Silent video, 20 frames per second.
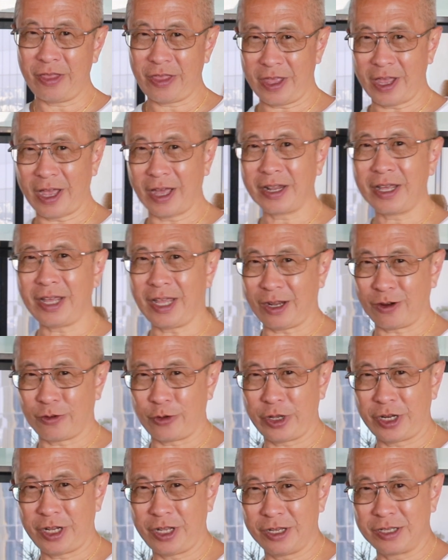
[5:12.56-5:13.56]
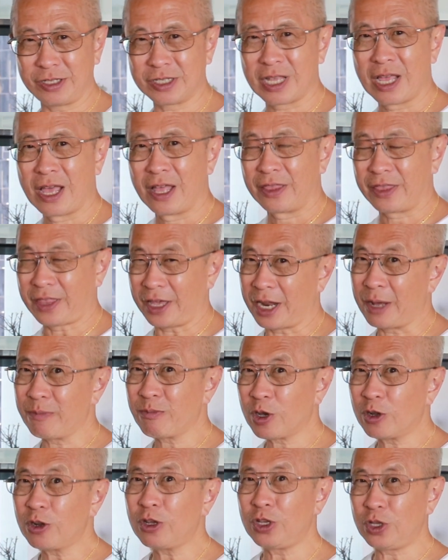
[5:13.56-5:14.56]
the other ingredients that I'm
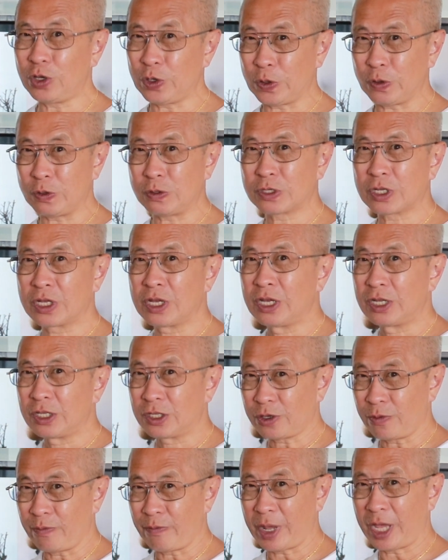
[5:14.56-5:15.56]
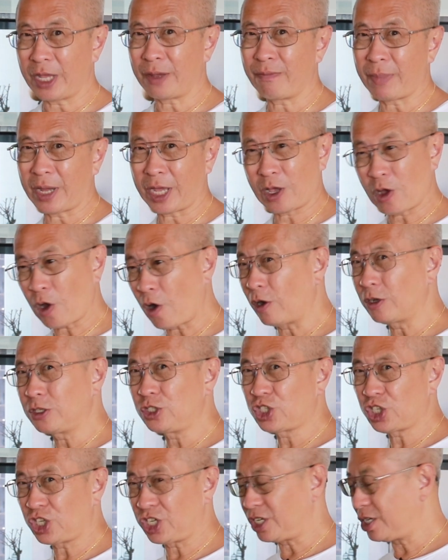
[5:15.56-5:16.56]
gonna use to make my
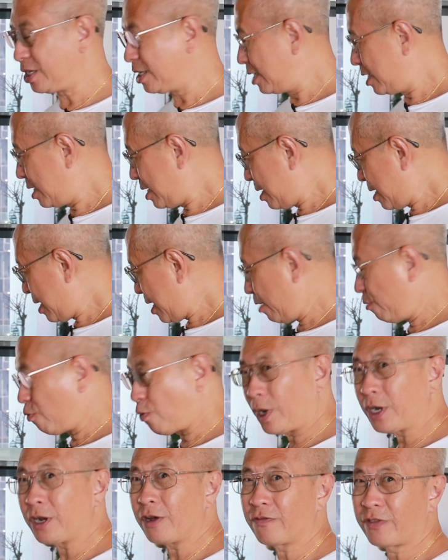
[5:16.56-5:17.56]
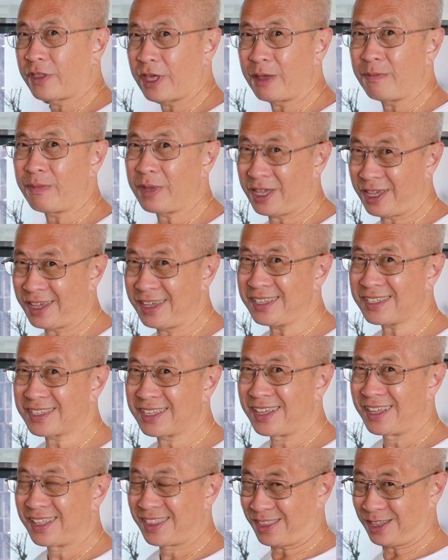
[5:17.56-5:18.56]
congee. And one of them is
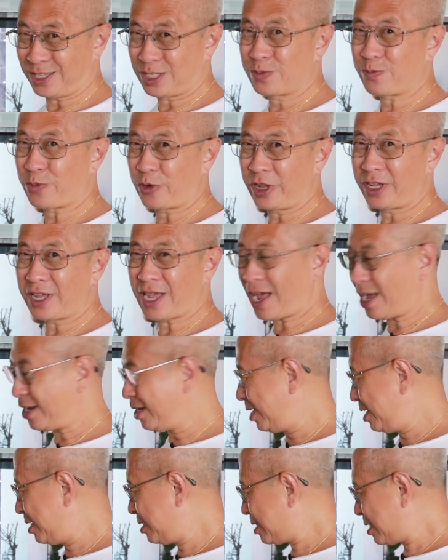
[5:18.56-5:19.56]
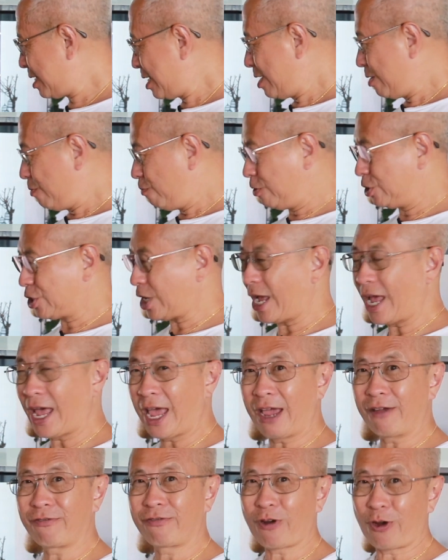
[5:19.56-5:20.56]
the spring onions, which I
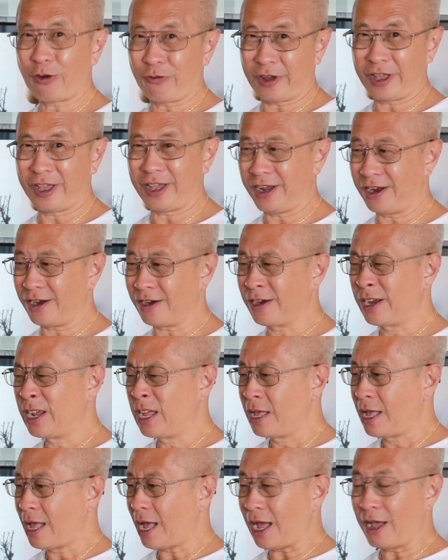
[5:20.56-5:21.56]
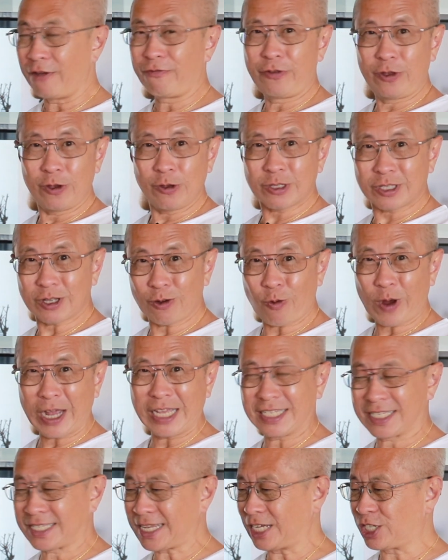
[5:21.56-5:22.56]
have over here. I've used the
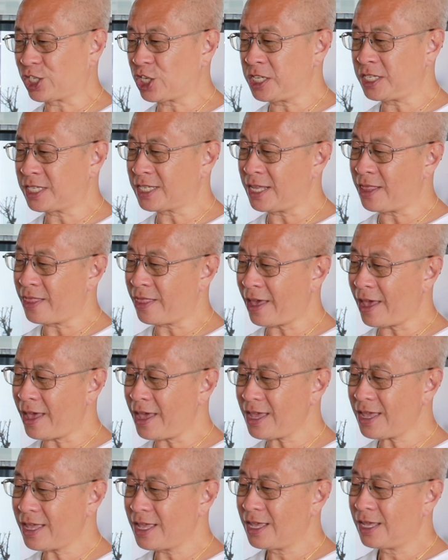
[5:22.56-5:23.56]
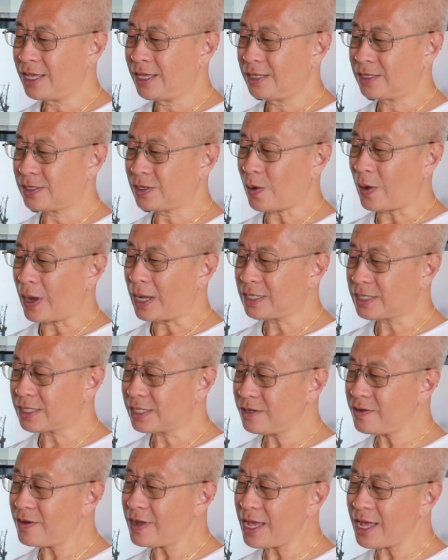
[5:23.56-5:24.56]
white sections in there, so I
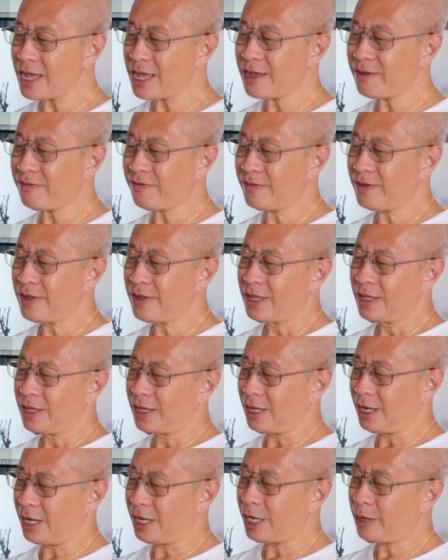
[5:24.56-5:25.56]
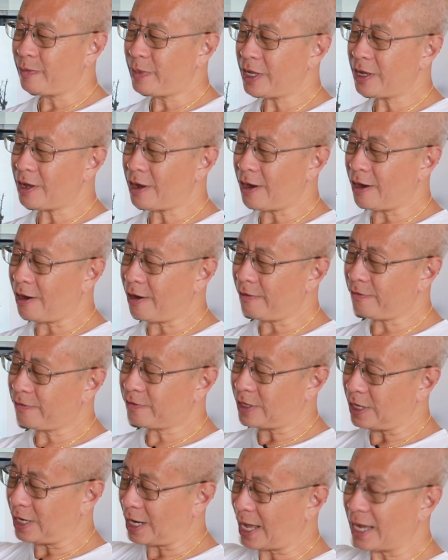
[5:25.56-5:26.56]
still have a little bit
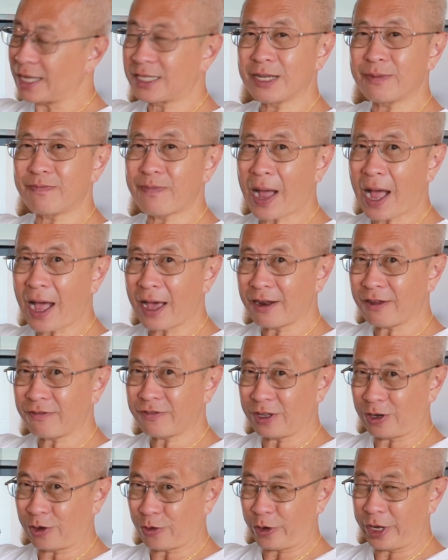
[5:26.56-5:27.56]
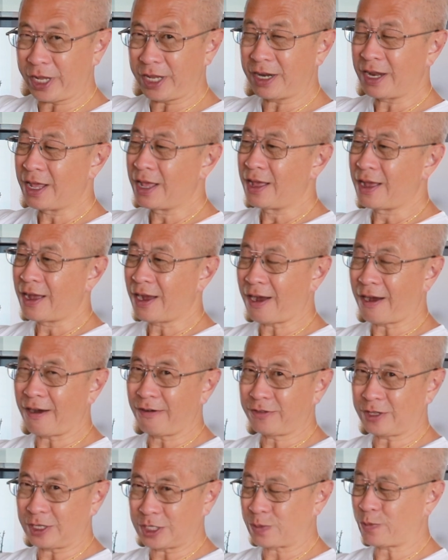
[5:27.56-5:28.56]
of the lighter part of the green
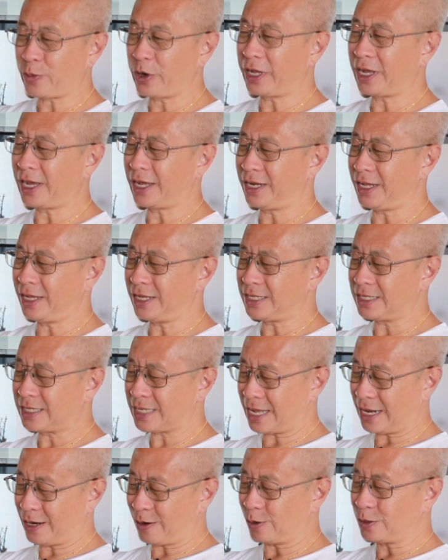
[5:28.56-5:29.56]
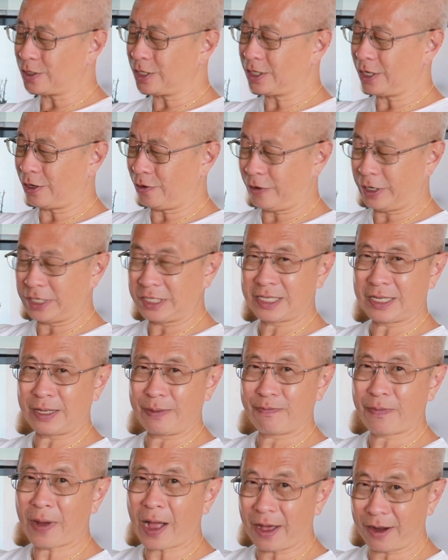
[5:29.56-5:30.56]
of the spring onions and also the green
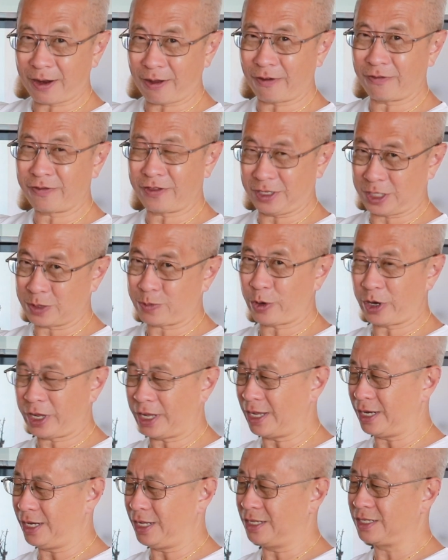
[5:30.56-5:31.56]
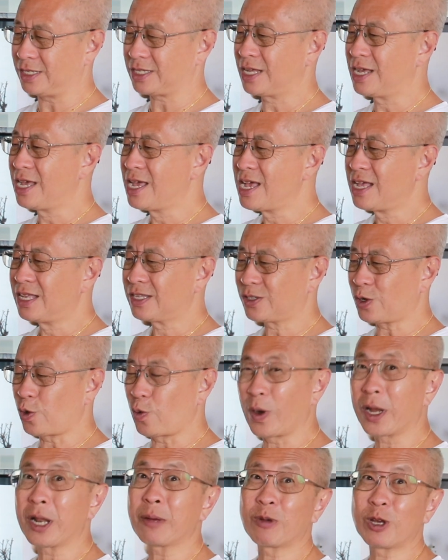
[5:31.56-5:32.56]
part of the spring onions. So
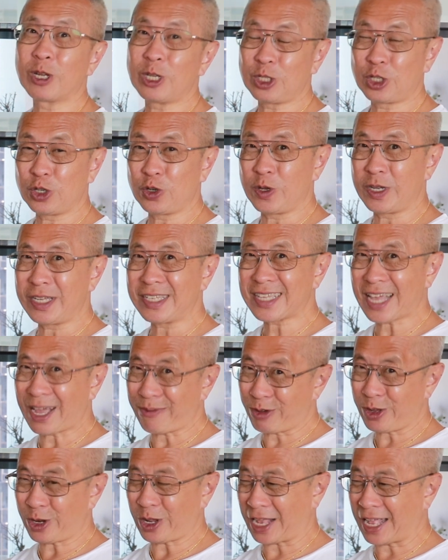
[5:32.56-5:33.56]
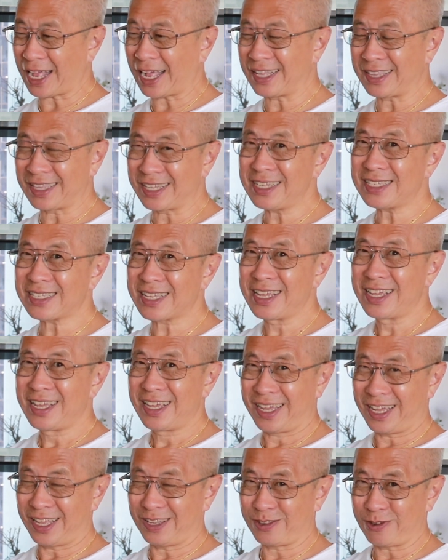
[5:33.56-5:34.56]
what I'm gonna do is I'm gonna cut this
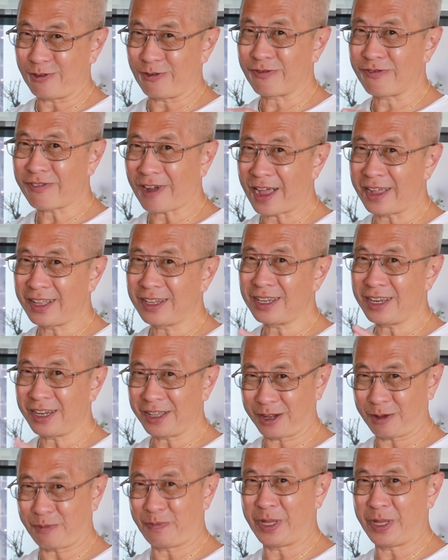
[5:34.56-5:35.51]
into fine little